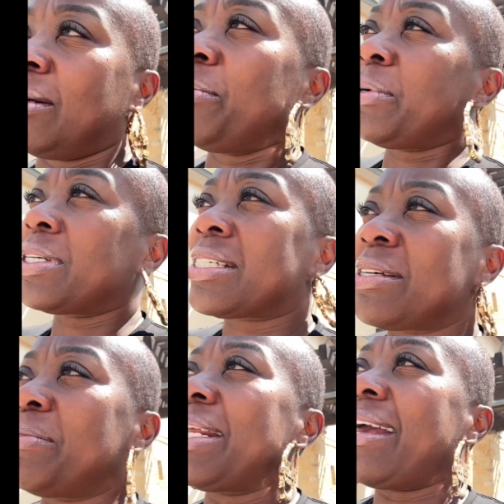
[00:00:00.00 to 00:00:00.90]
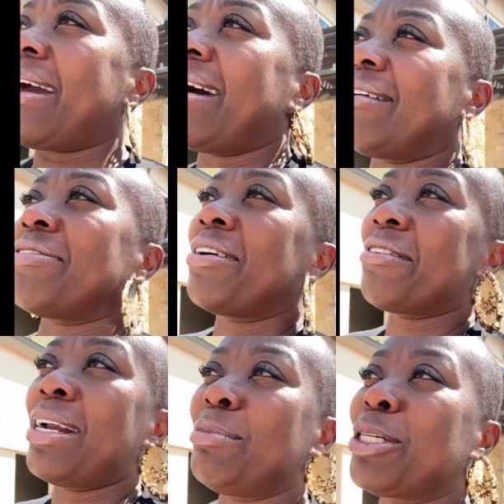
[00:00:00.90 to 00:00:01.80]
We're gonna see what they have. All right,
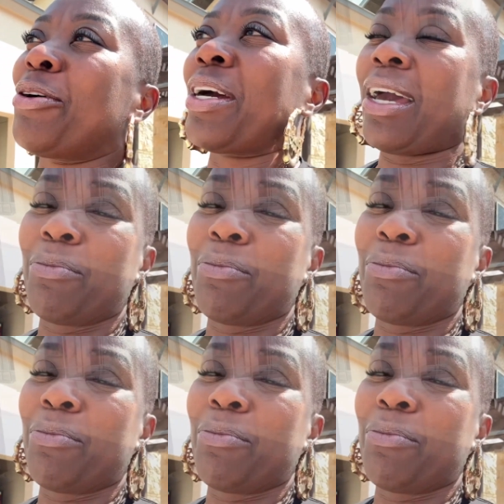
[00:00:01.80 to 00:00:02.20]
let me turn the camera